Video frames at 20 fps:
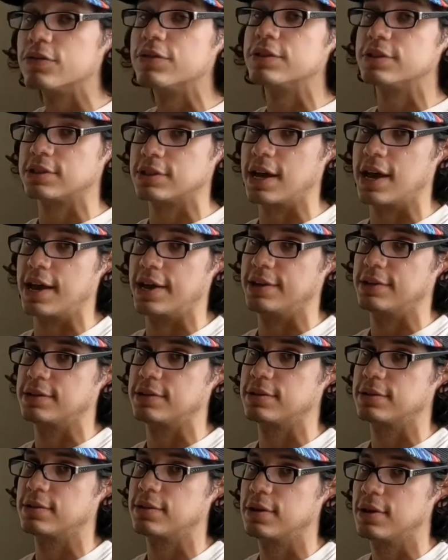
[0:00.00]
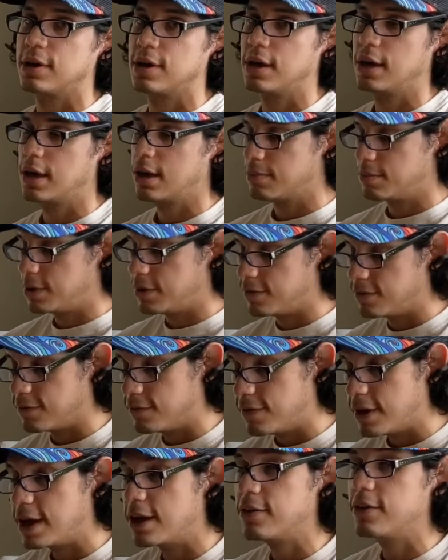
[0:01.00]
of the sides. Be
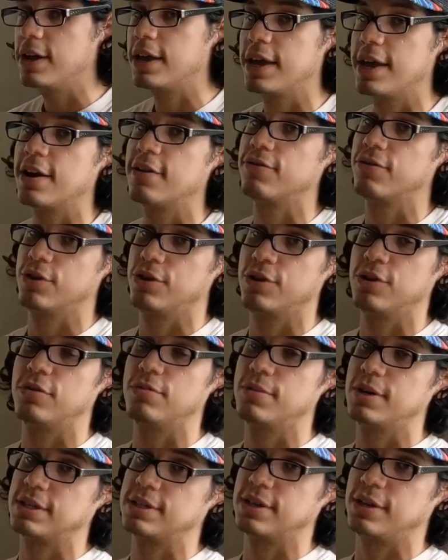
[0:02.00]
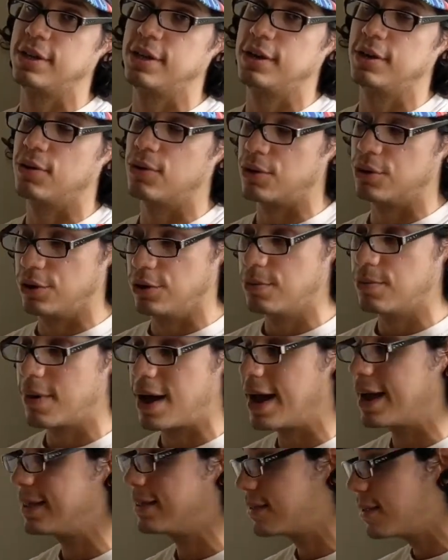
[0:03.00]
very careful you don't miss any, or you
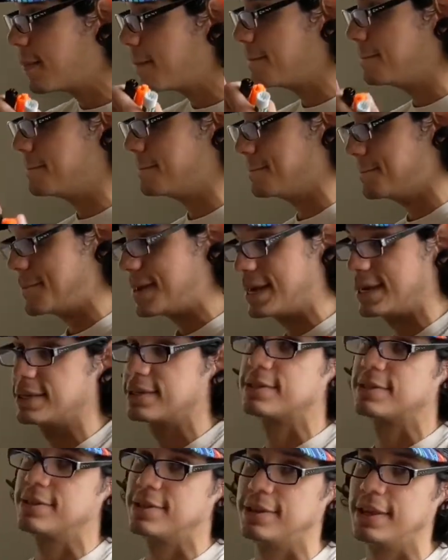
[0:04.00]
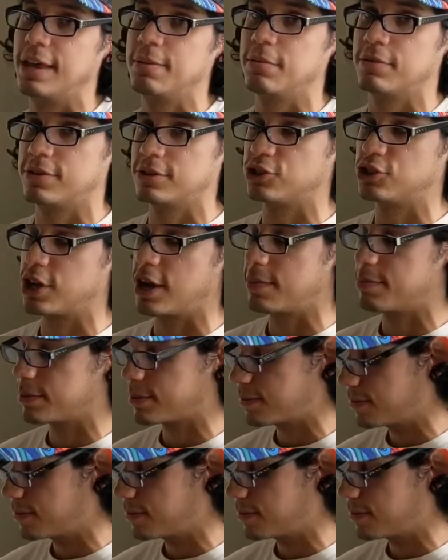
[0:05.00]
might miss the name of the shape.